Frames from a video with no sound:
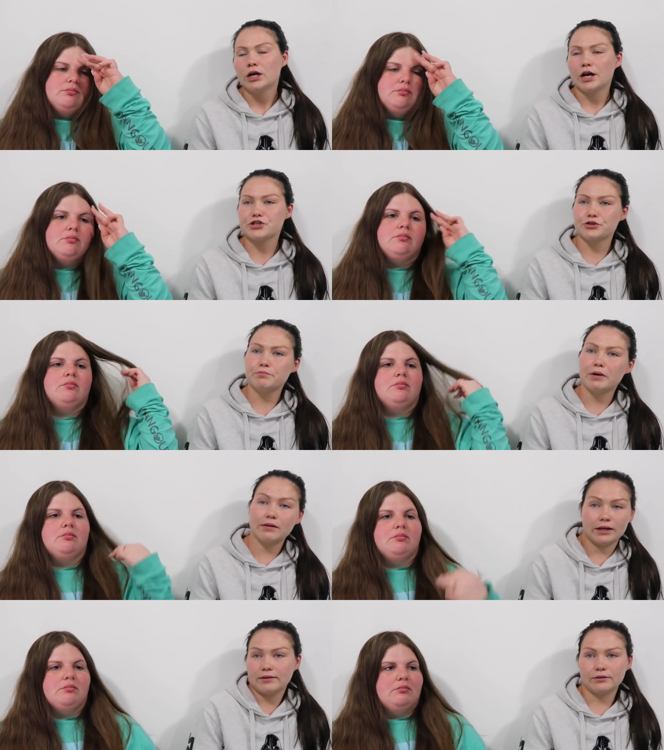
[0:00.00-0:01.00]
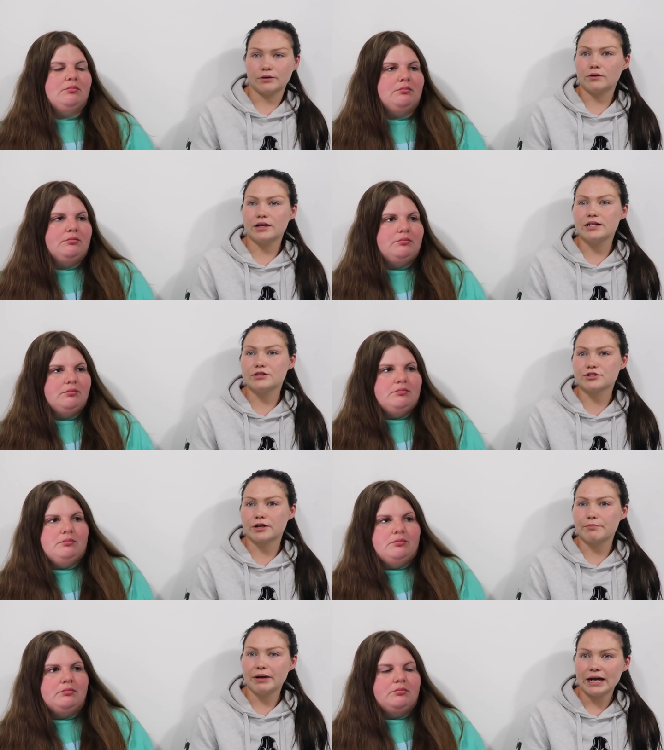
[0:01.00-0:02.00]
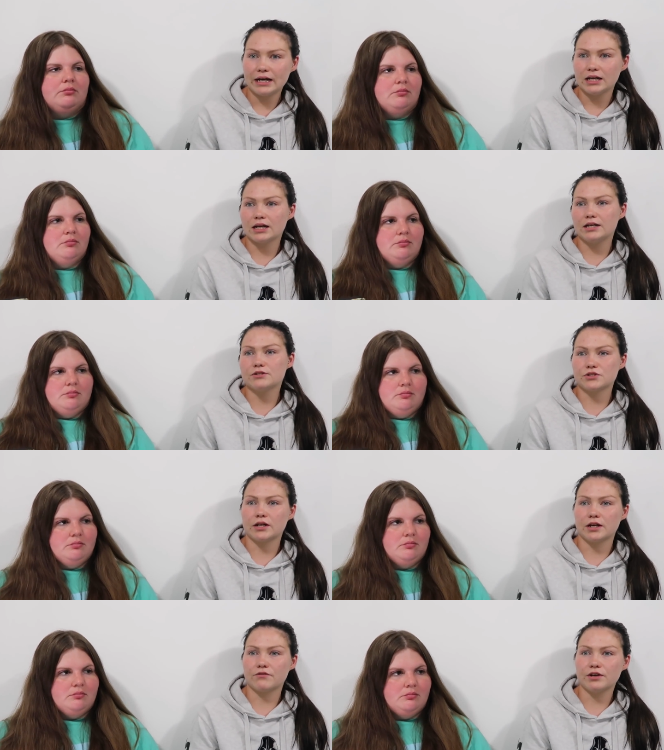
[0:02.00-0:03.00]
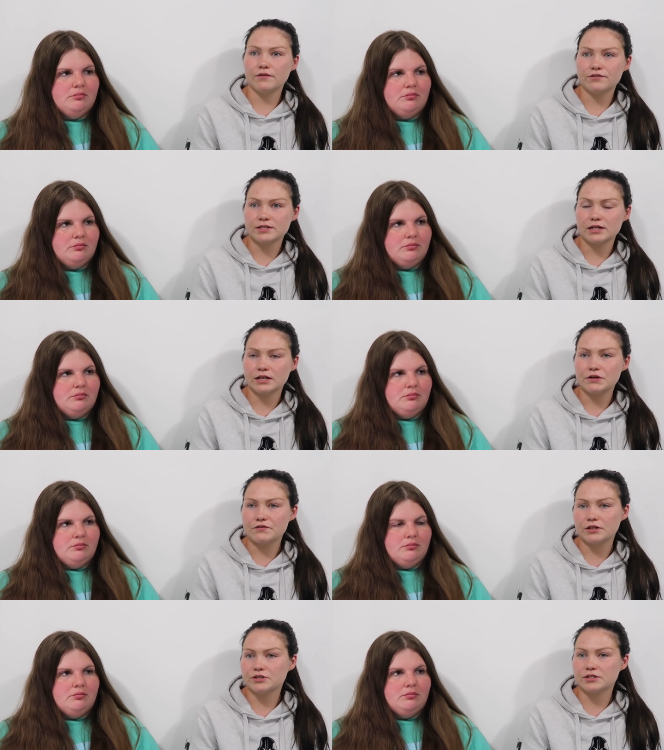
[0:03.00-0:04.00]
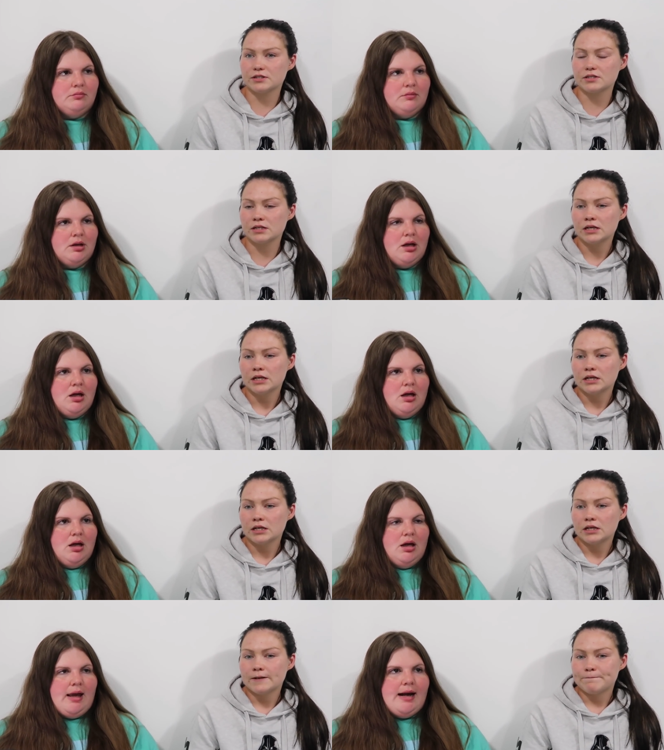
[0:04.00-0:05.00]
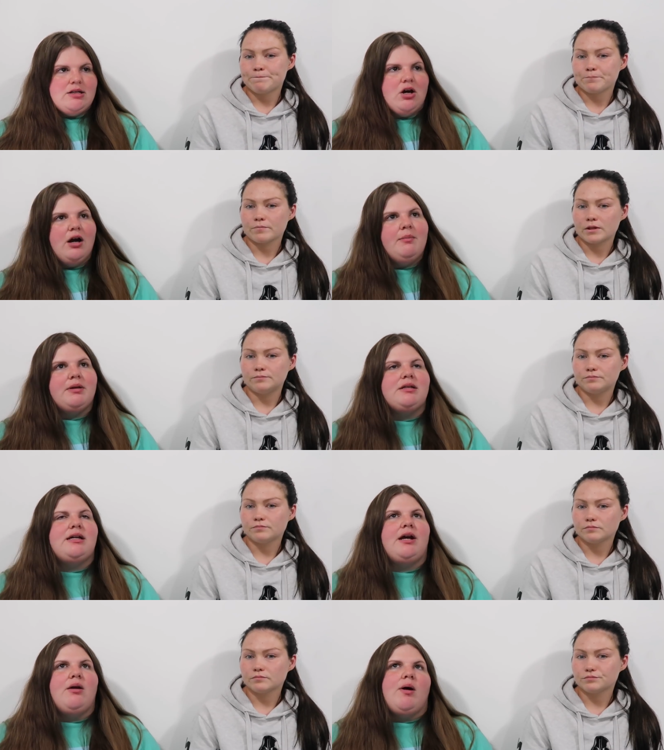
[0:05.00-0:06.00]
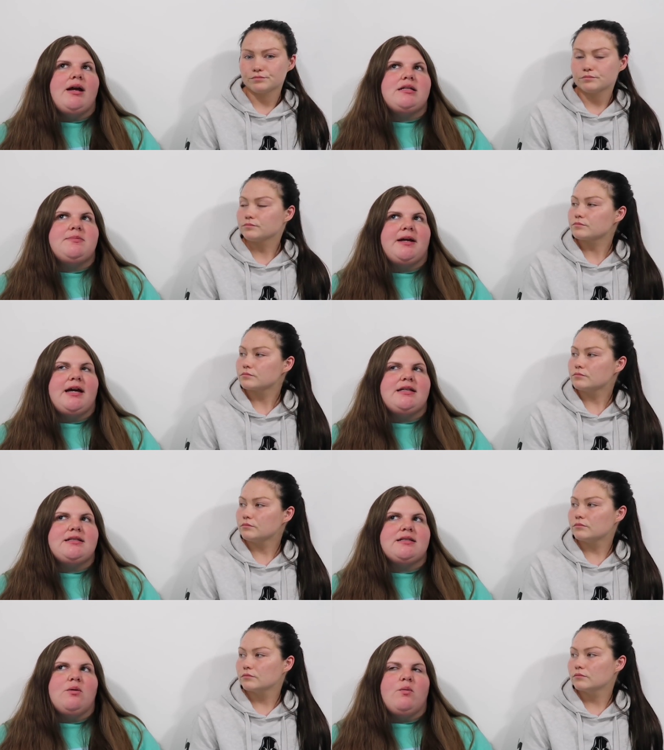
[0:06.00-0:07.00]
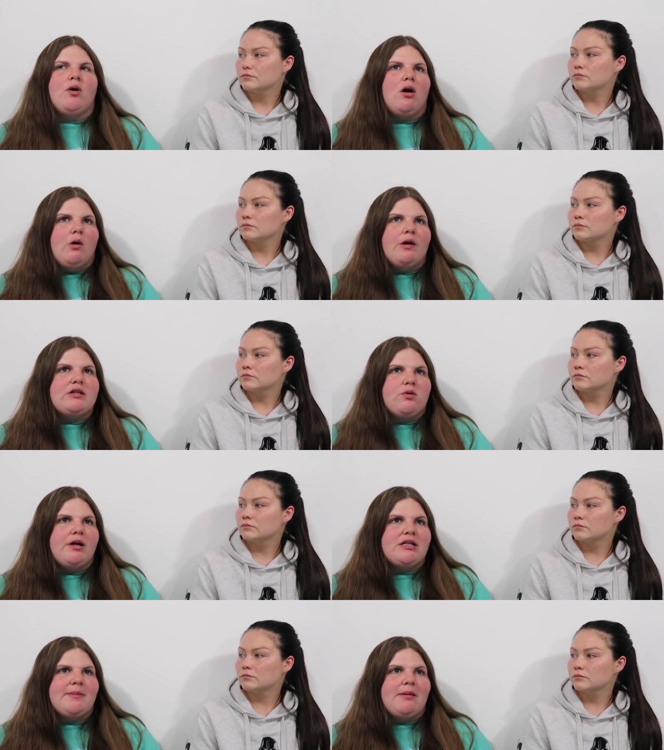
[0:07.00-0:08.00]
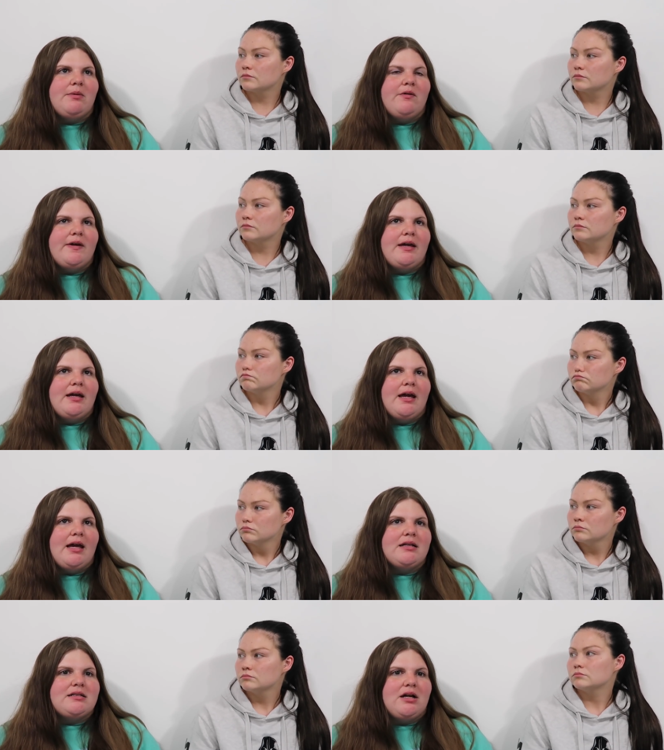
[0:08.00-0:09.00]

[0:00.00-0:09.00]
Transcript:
Speaker 1: I shouldn't, but like, you know, I need to start packing. I need to start getting
Speaker 2: rid of stuff. And it's just, and it's hard military wise because we're always going to be moving. And